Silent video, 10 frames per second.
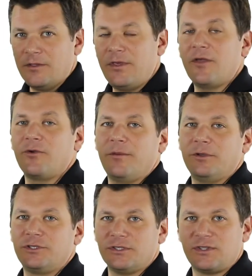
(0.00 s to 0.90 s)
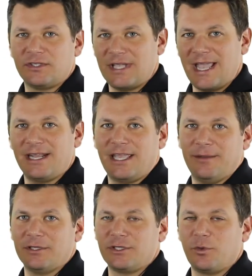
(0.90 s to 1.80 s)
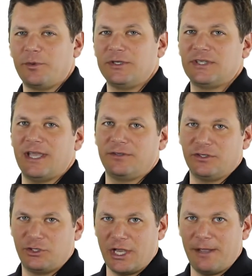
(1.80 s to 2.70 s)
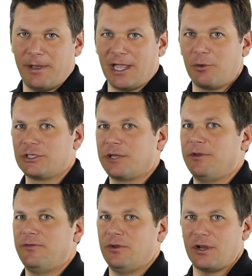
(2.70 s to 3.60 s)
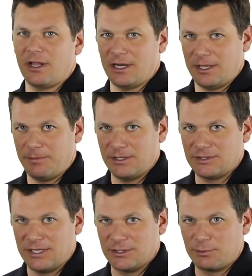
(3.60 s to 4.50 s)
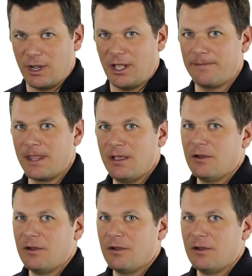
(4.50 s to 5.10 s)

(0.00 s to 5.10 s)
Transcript: The other images, the static images, will be saved as JPEG, which can be viewed on any PC as well.